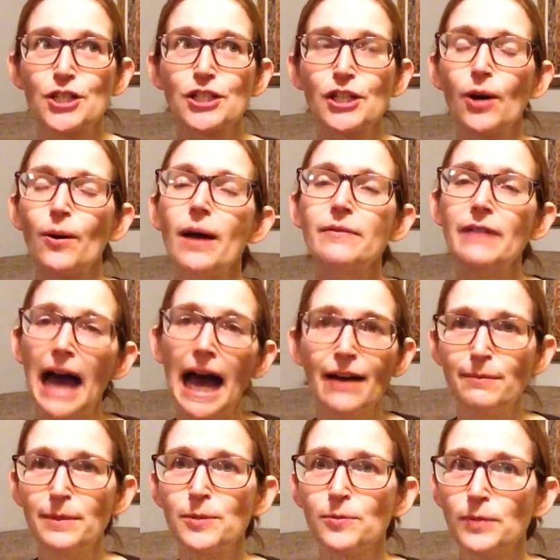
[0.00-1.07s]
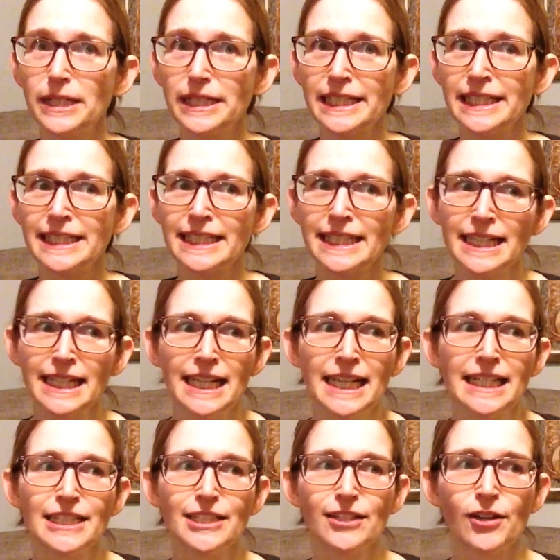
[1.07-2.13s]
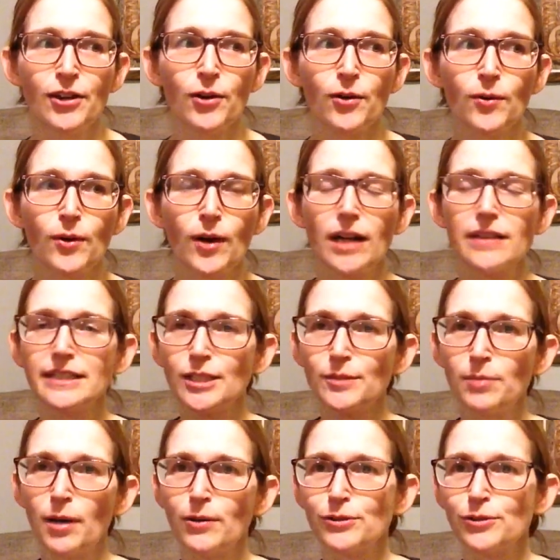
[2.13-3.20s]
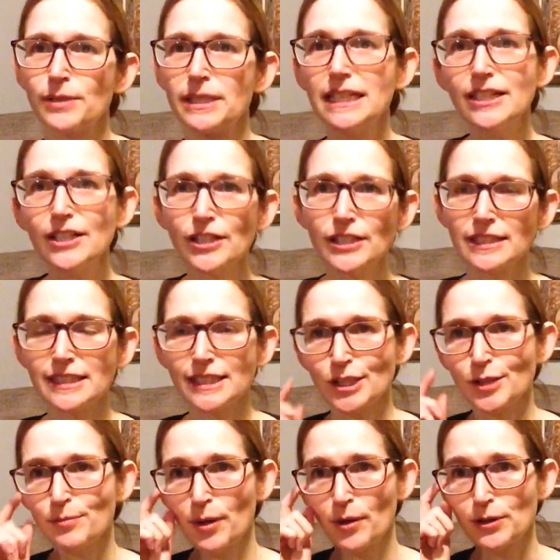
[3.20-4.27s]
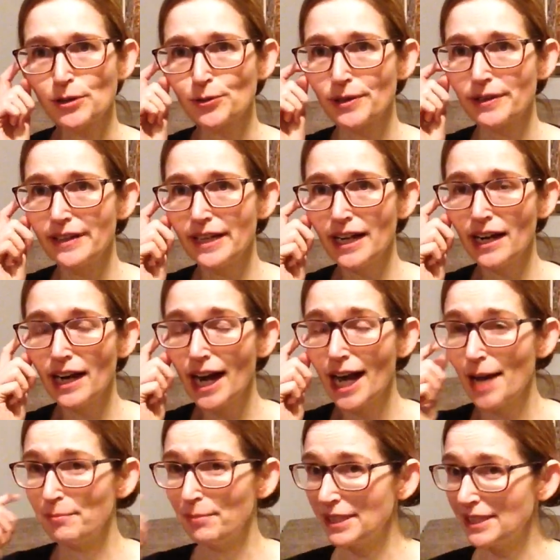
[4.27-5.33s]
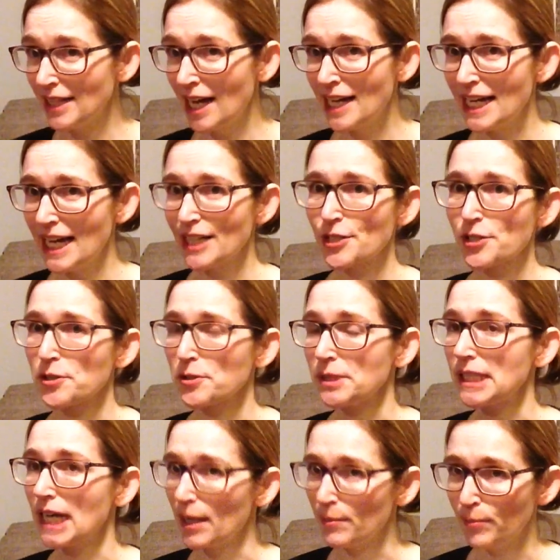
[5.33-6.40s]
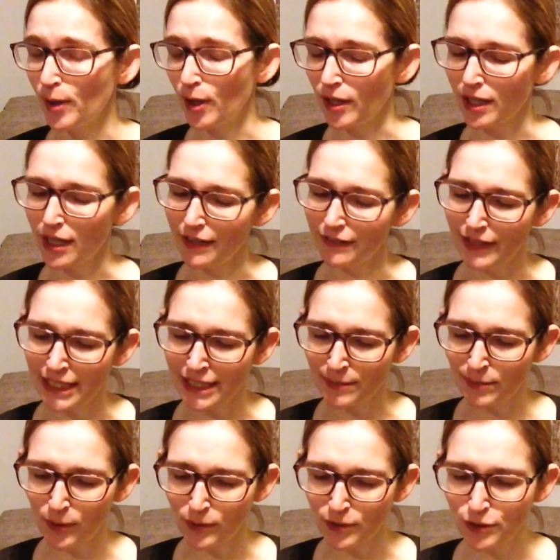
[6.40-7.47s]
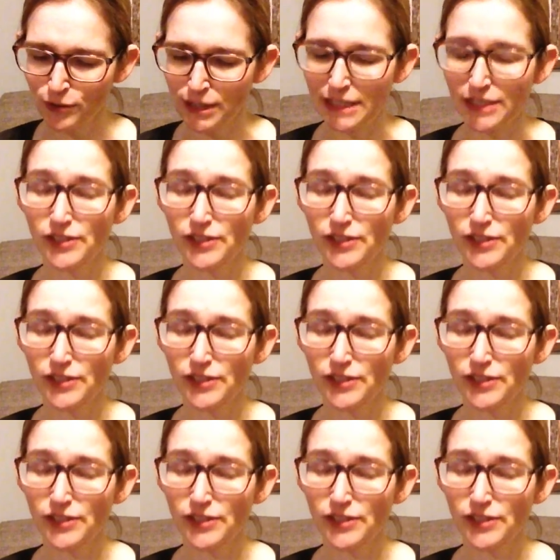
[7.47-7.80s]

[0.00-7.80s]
So I have been reading, a little poetry here and a little poetry there, but not actually a book of any poetry.